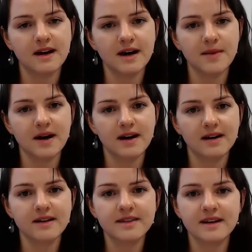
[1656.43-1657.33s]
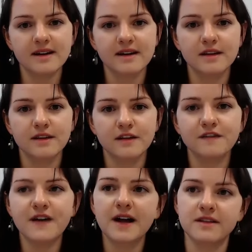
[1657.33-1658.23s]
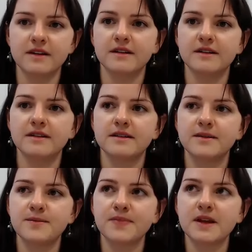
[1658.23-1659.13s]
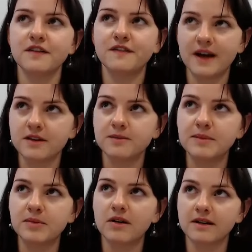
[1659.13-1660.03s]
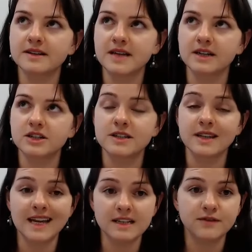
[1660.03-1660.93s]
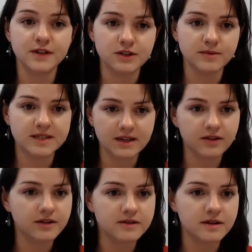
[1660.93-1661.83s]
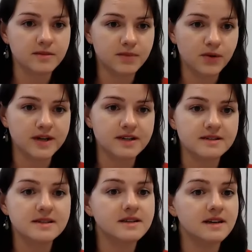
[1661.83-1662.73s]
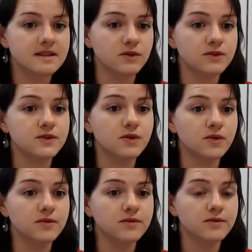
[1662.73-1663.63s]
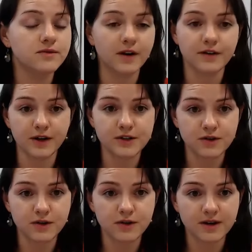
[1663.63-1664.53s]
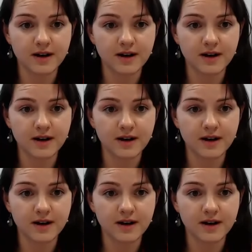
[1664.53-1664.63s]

And I think the fact that people aren't attached to the individual materials and components is also very, very true.